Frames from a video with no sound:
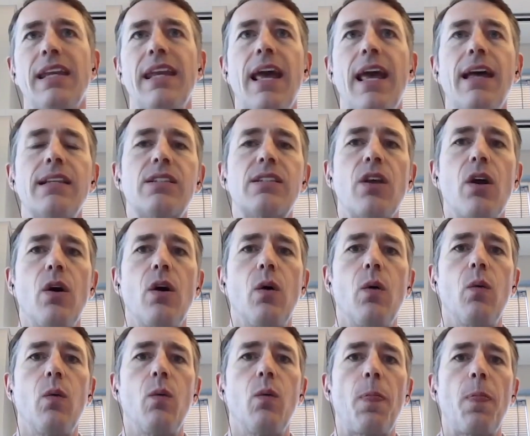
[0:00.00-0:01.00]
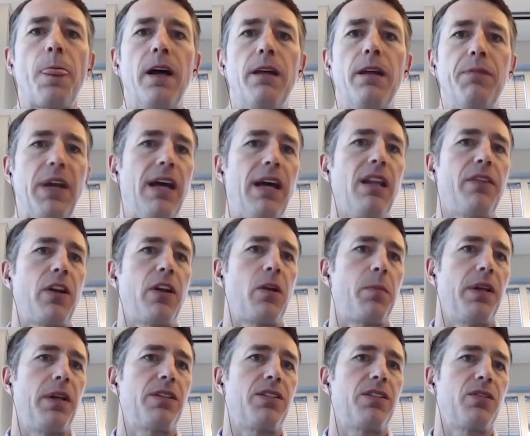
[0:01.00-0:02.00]
Yeah, so the
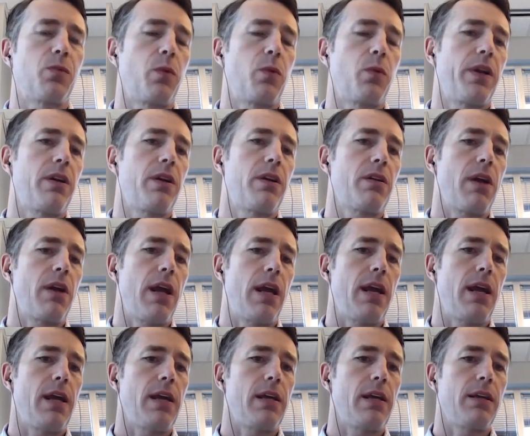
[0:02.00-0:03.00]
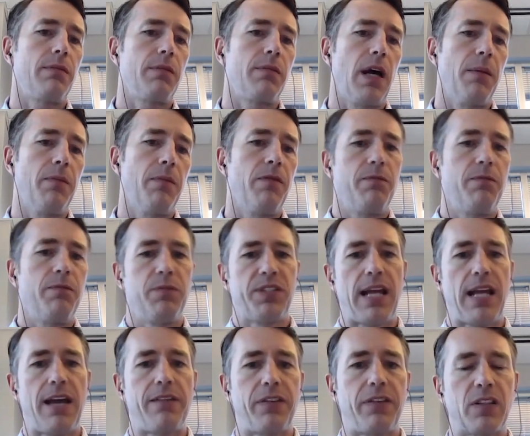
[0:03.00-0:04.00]
elevator pitch is we're a
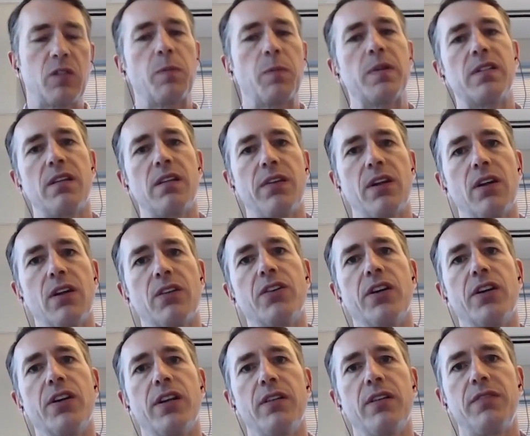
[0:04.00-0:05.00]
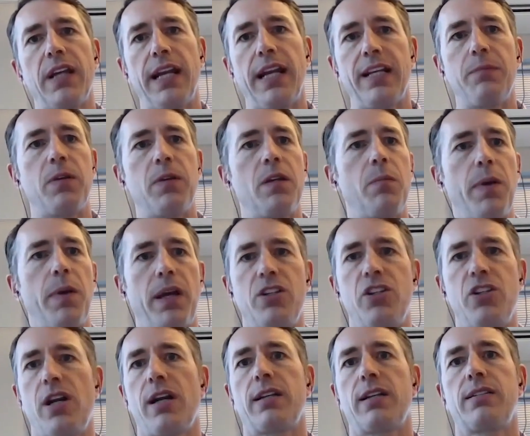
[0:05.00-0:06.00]
staffing-specific alternative to ADP,
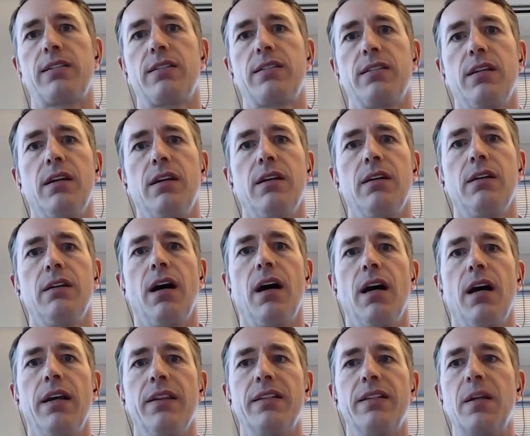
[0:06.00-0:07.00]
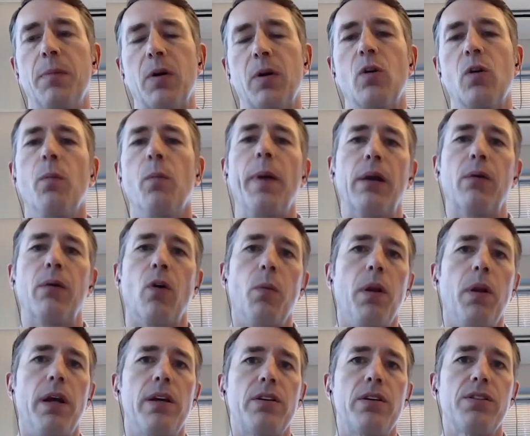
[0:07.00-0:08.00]
Paychex, and the typical
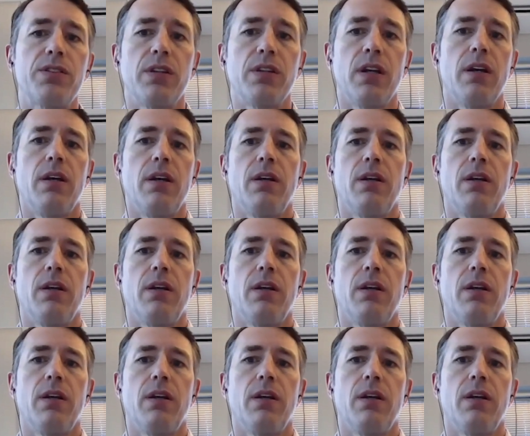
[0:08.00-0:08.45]
payroll players.